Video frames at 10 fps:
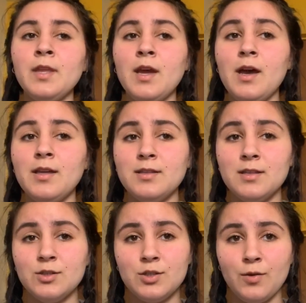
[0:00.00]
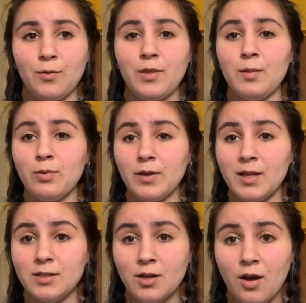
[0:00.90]
and so they bring
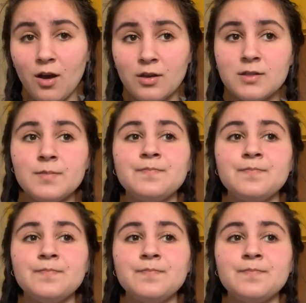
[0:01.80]
in dogs.